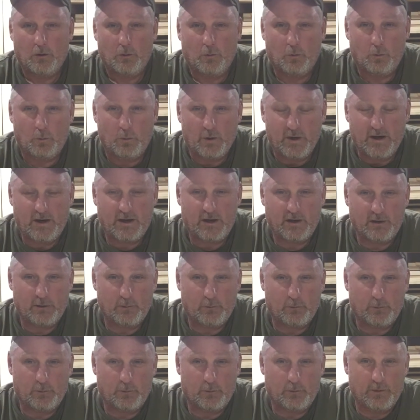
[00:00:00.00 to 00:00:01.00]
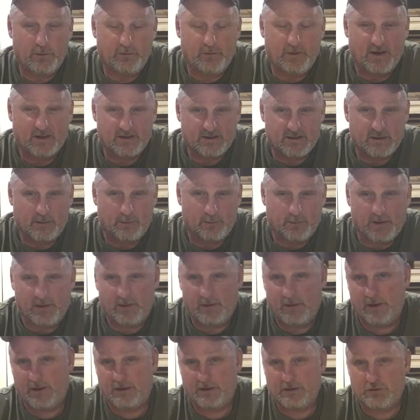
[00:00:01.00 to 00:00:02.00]
we've got
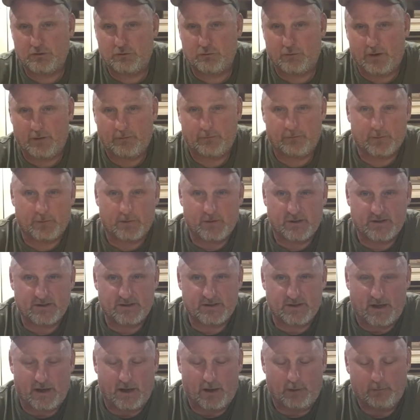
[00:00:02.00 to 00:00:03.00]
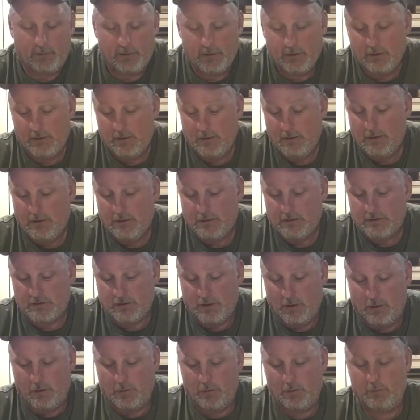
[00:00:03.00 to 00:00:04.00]
something that is great for this setup.
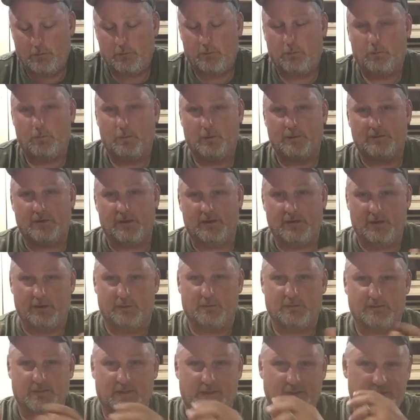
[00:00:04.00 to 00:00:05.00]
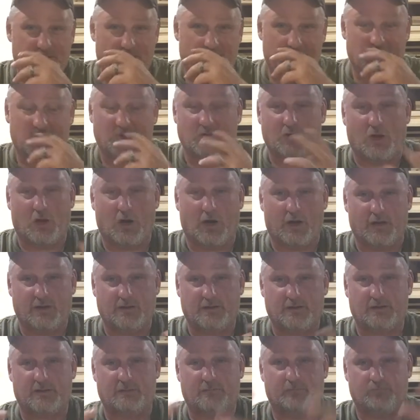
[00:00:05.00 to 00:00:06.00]
So what they did was they took the
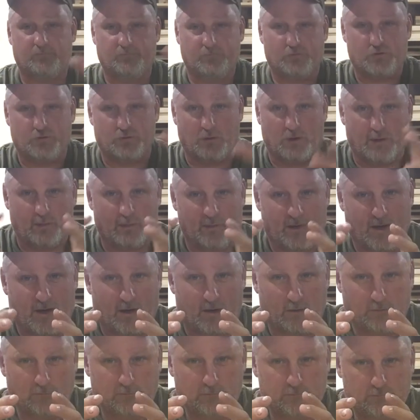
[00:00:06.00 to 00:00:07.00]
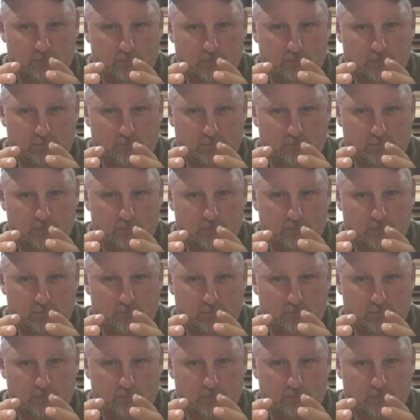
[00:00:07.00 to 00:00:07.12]
targets, shrunk them down